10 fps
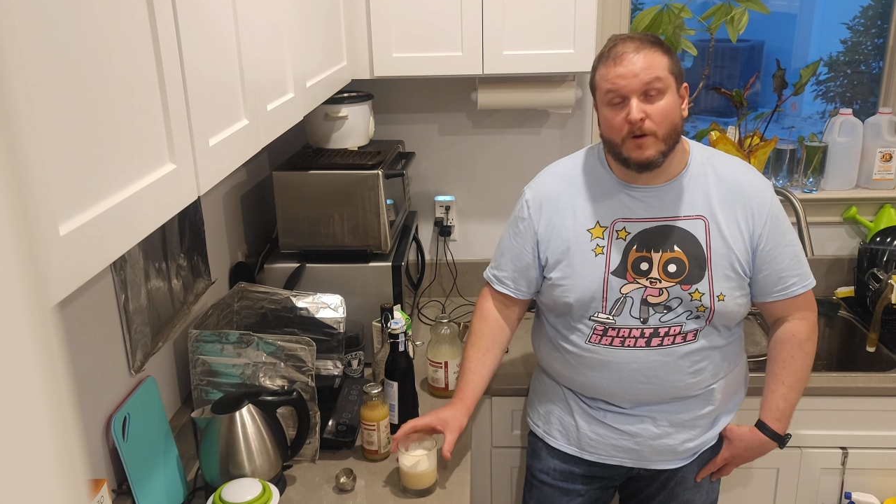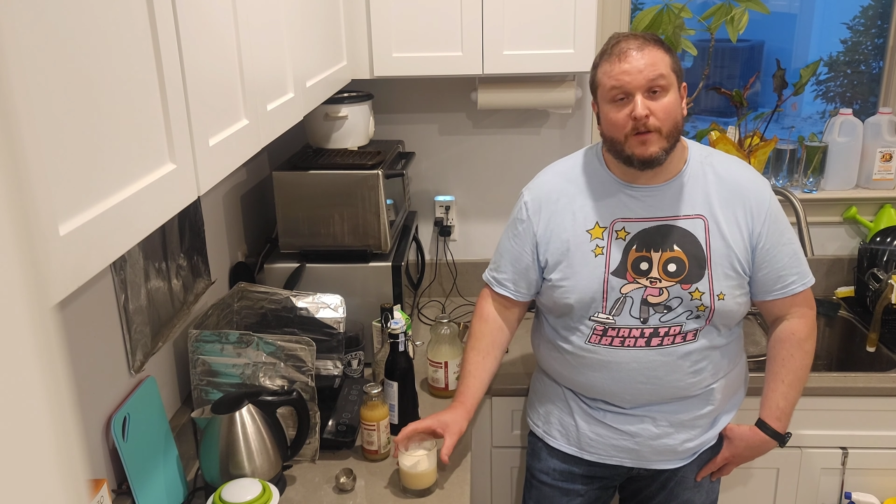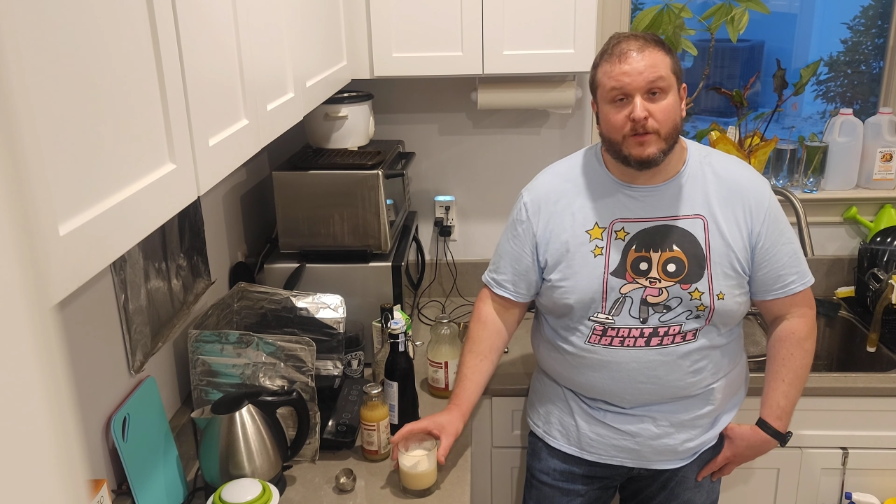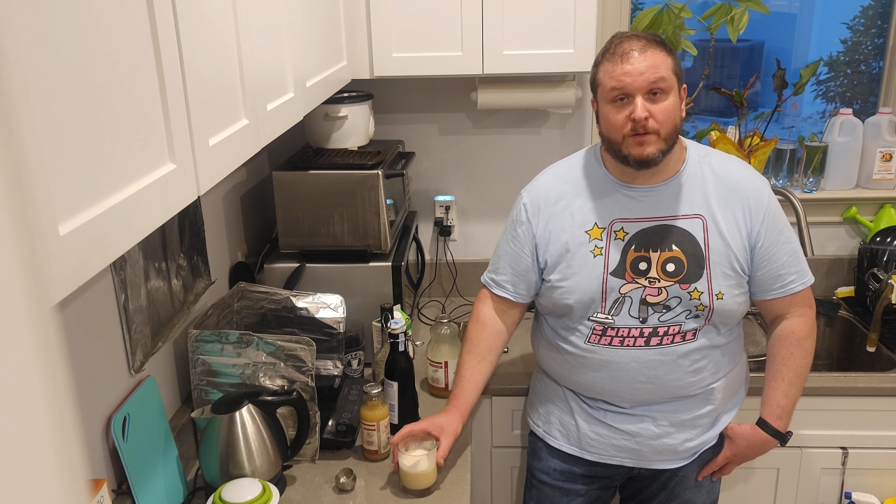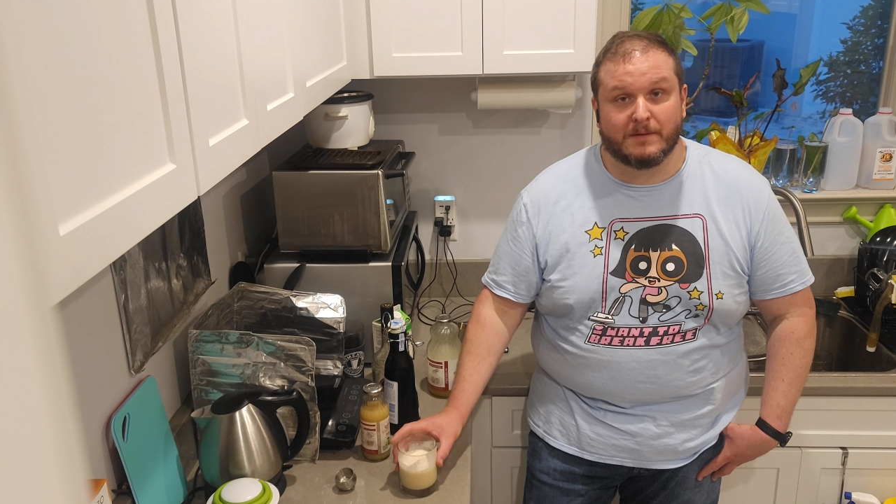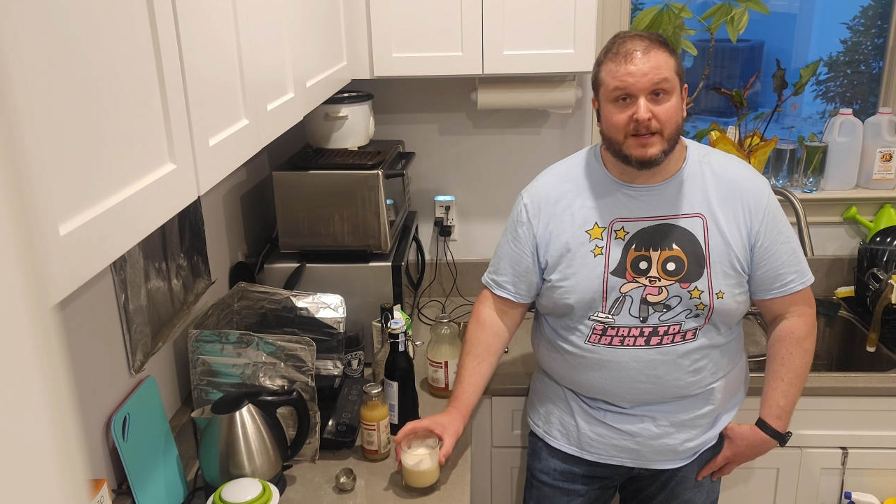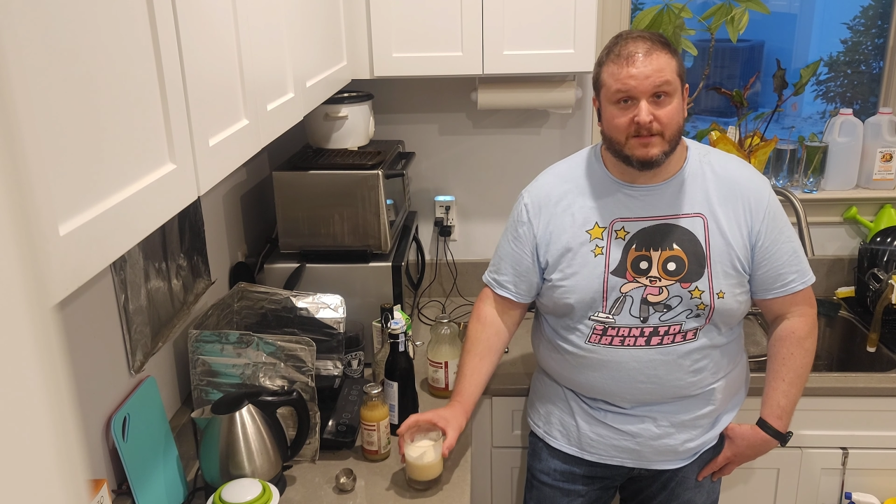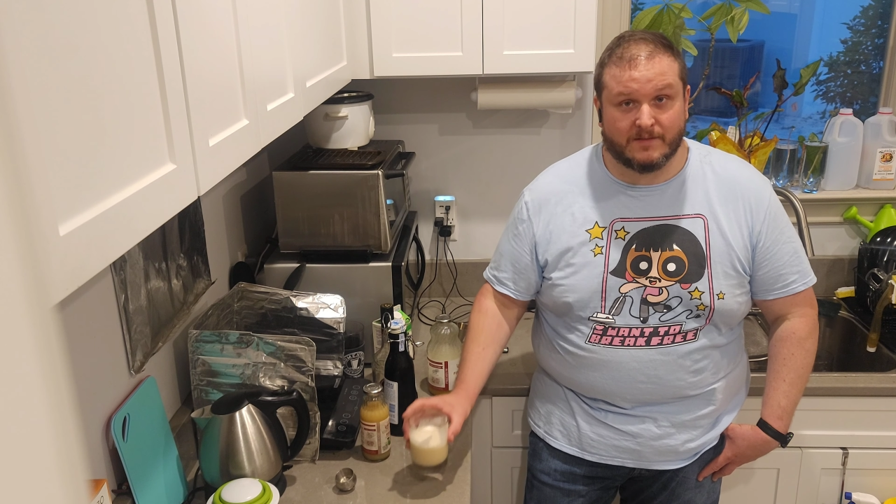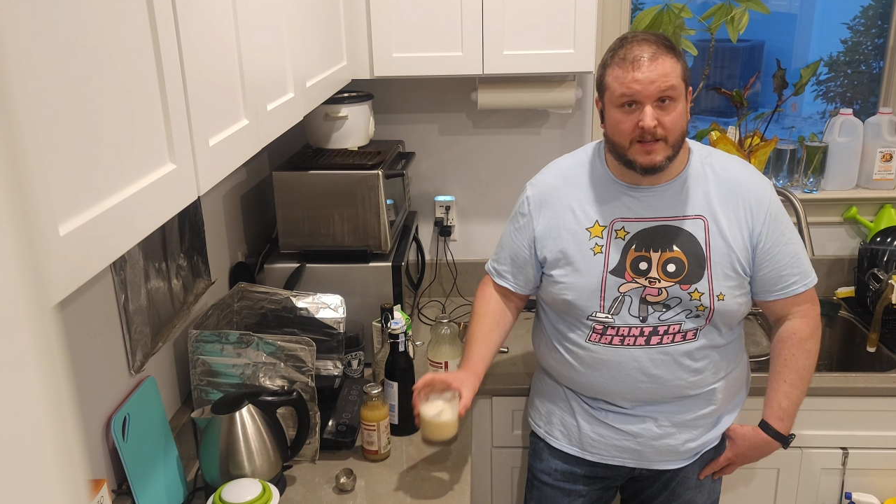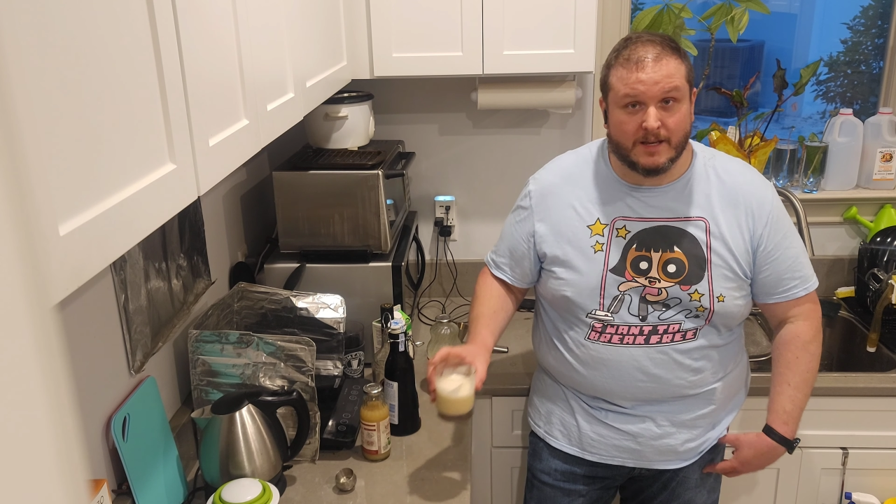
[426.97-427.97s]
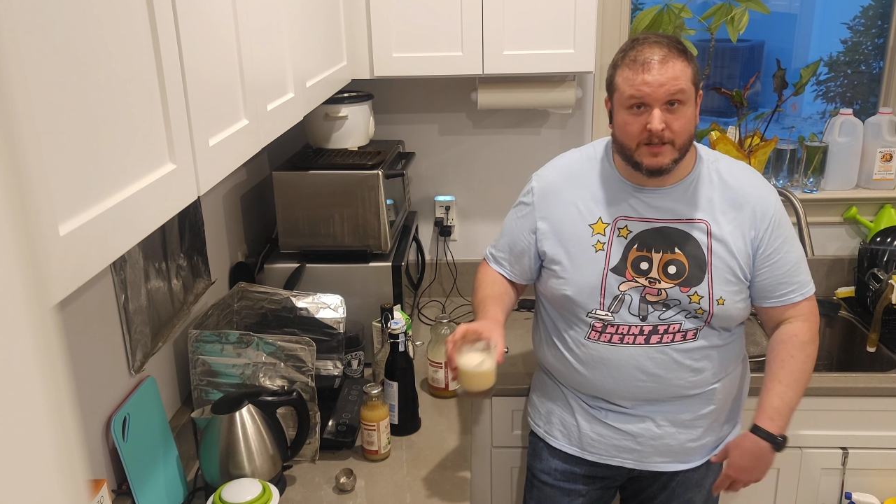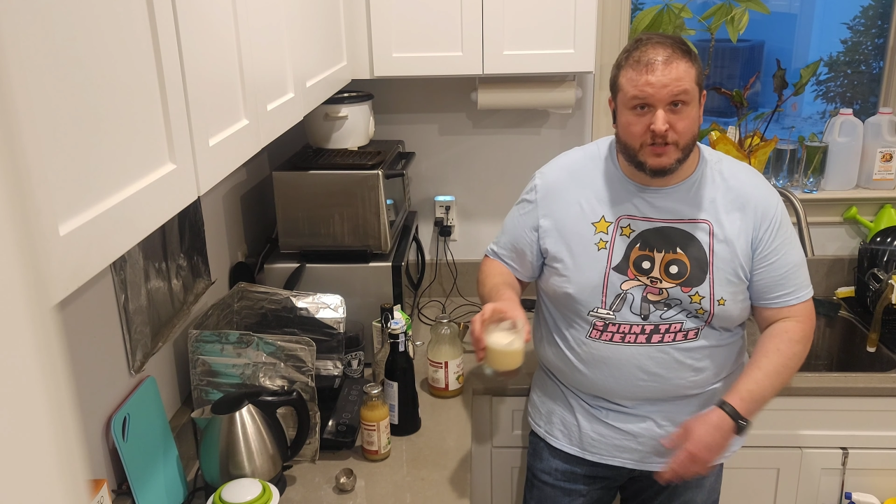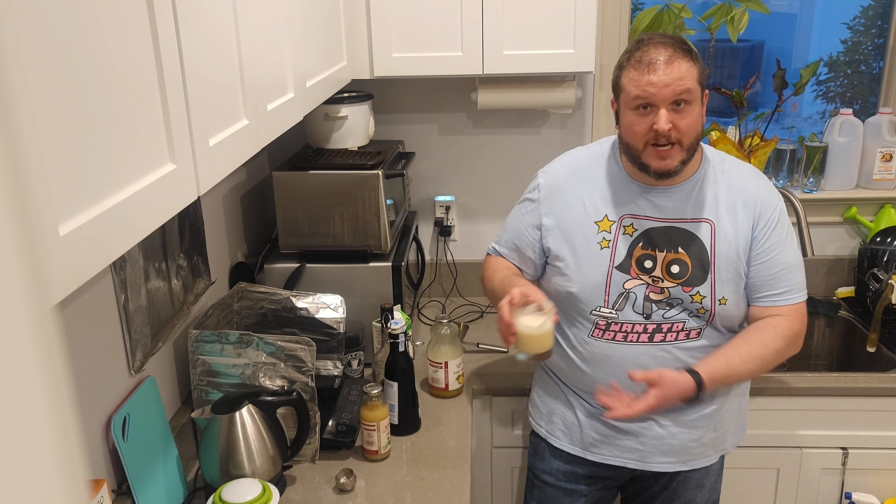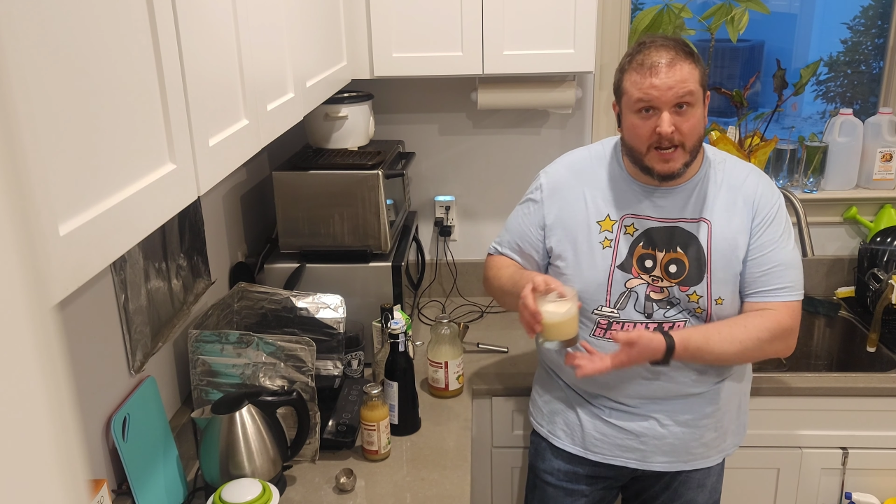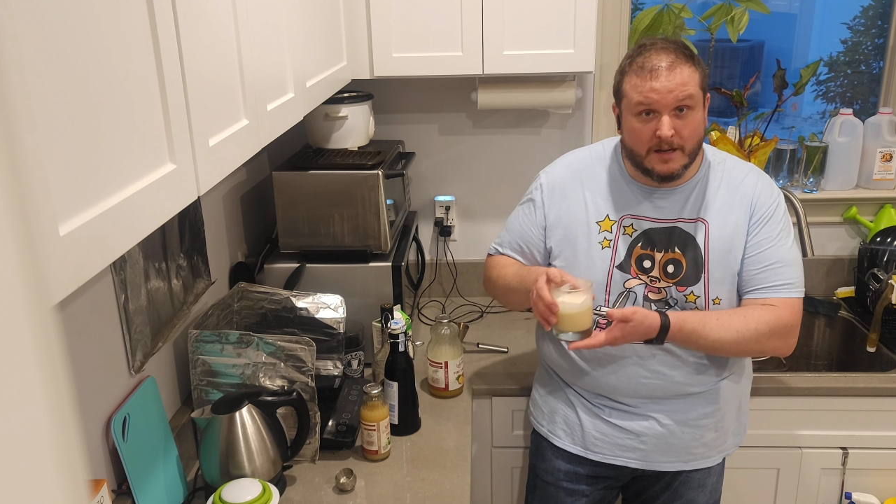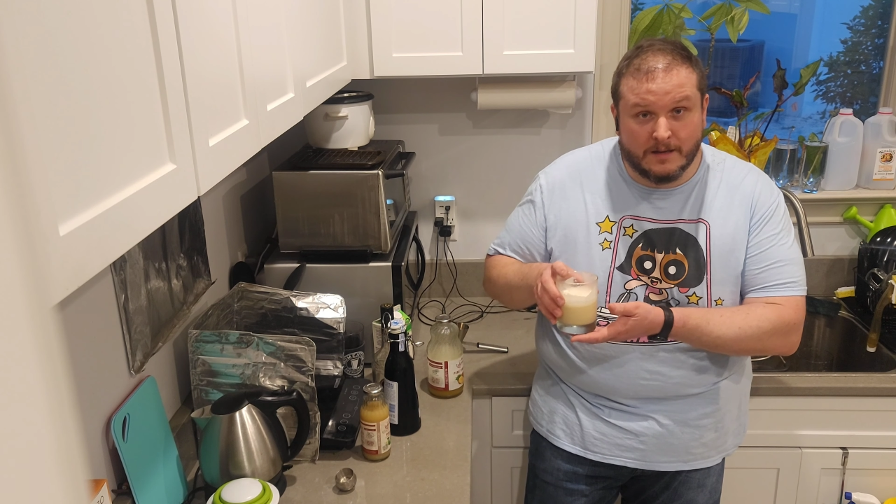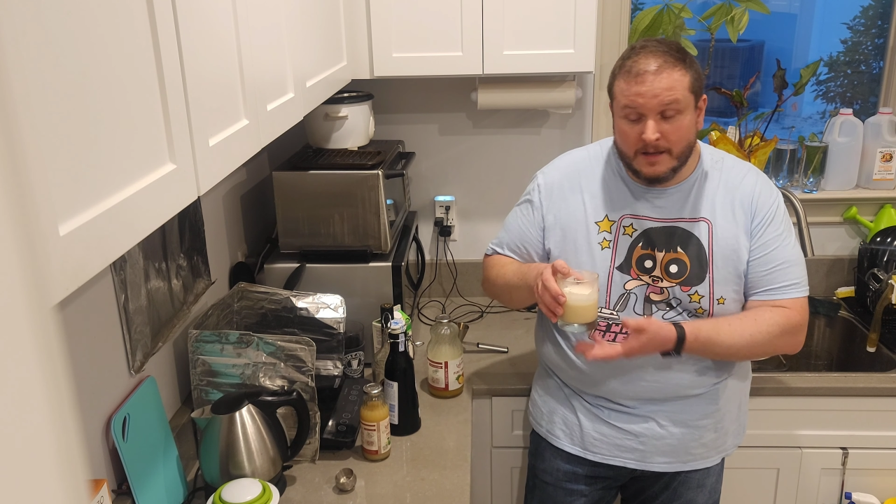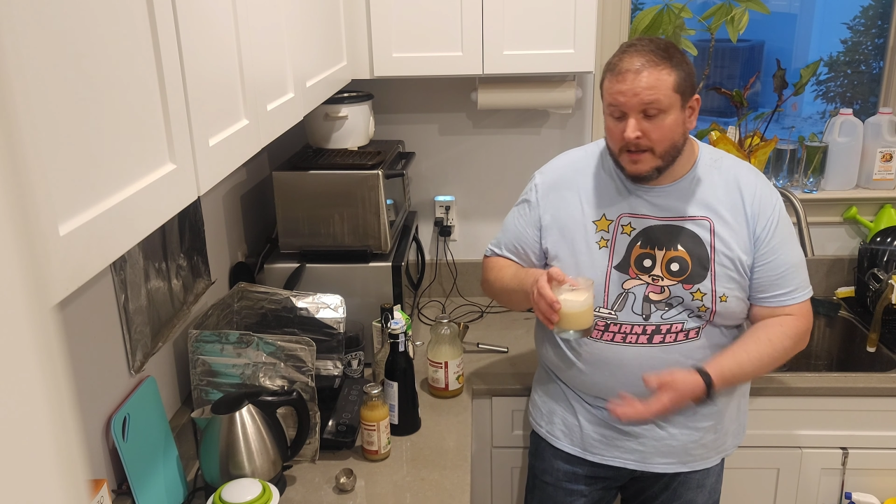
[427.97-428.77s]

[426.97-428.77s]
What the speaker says: froth to it because of the shaking.